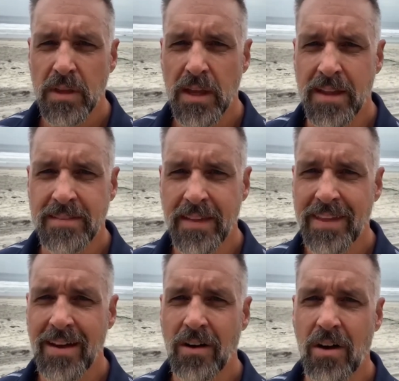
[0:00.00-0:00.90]
it's not
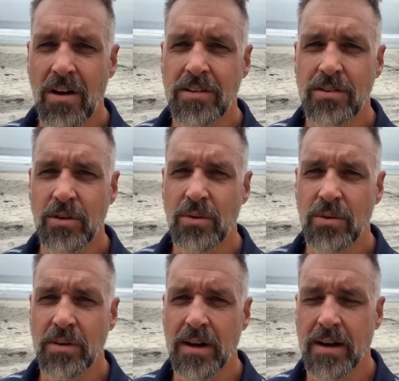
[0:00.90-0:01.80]
that hard
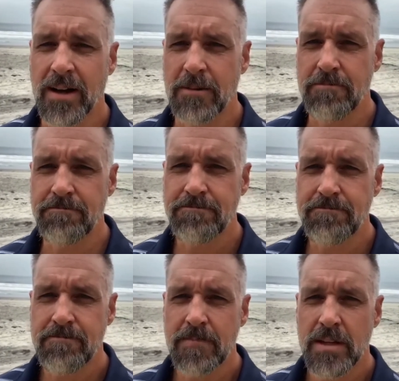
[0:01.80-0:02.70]
to, um,
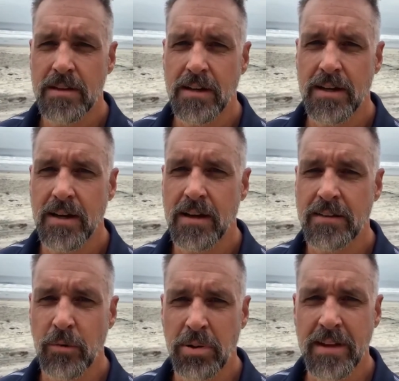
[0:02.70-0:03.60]
uh,
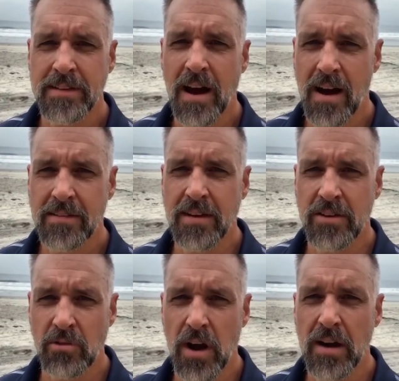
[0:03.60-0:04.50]
it's a pretty toxic
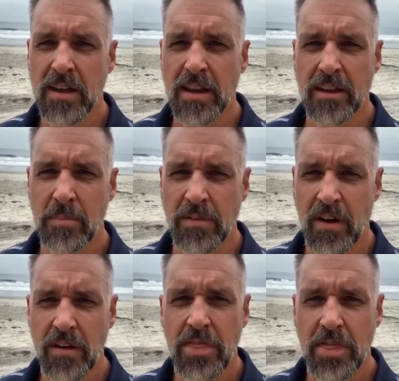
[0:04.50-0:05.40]
drug and it can be
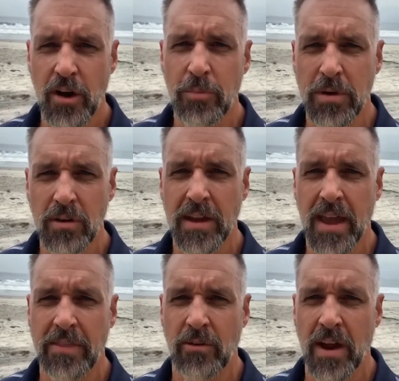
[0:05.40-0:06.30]
very therapeutic
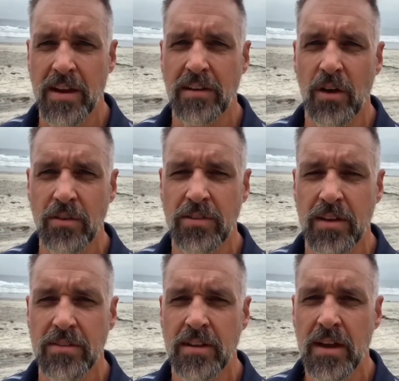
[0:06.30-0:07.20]
at the right
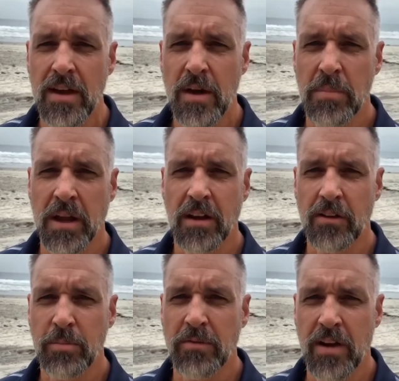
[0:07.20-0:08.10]
doses, but it can
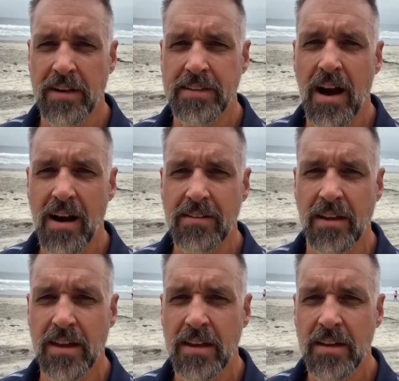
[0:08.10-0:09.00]
also be very
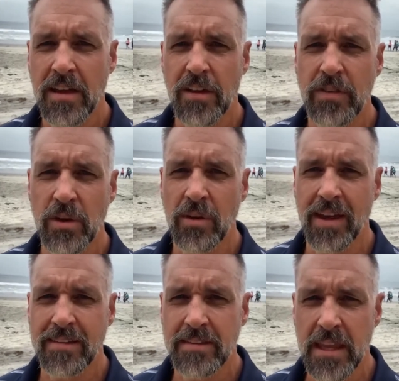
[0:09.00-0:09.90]
toxic if you
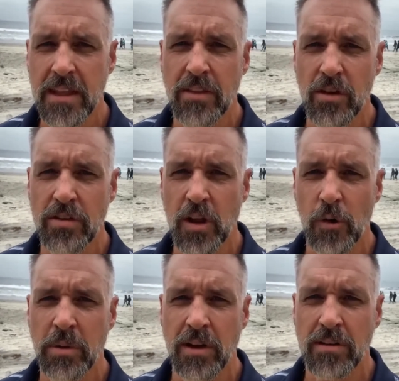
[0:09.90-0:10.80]
exceed those
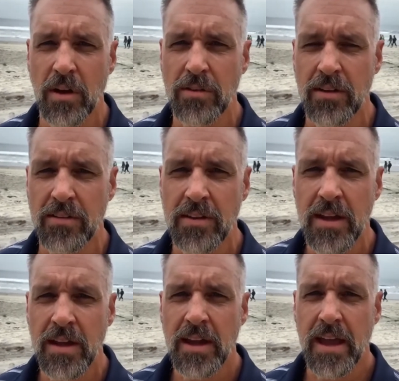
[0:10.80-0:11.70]
therapeutic doses.
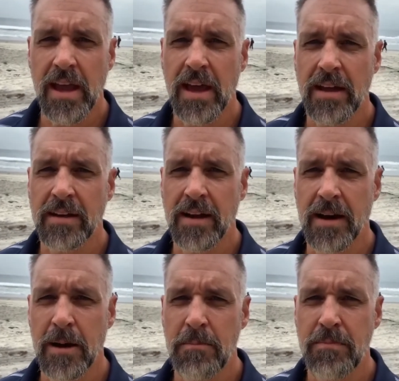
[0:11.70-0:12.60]
And
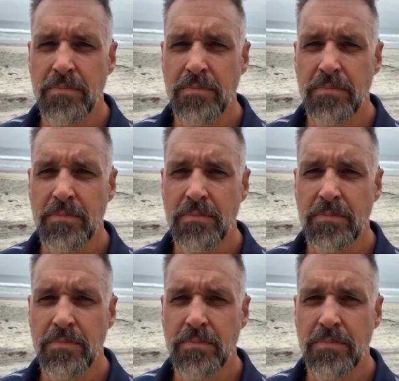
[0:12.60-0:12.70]
um,